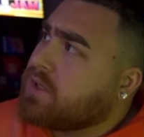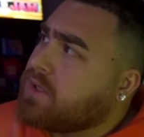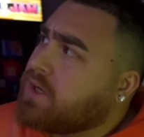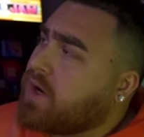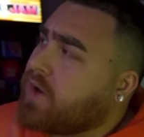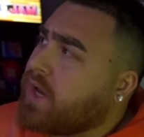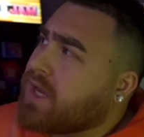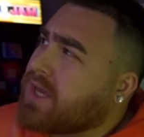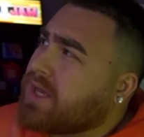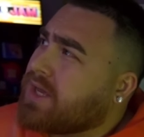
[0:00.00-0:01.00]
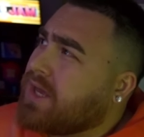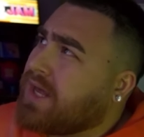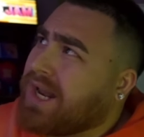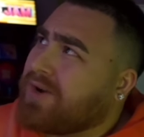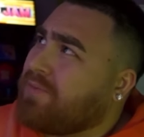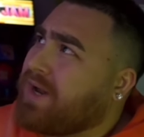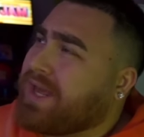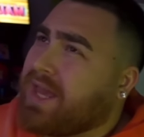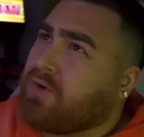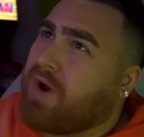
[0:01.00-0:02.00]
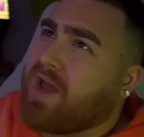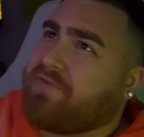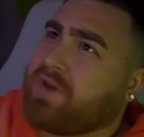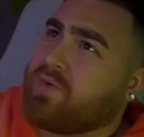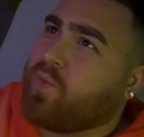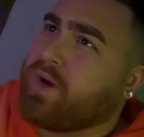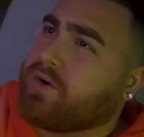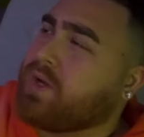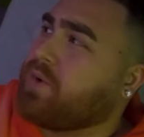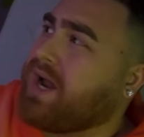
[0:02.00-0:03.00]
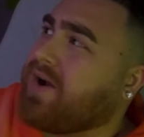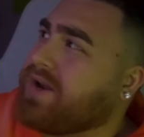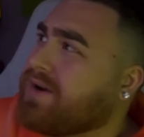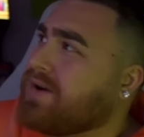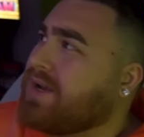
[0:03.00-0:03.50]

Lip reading: Okay? And I don't want to get graphic and weird anyone out here,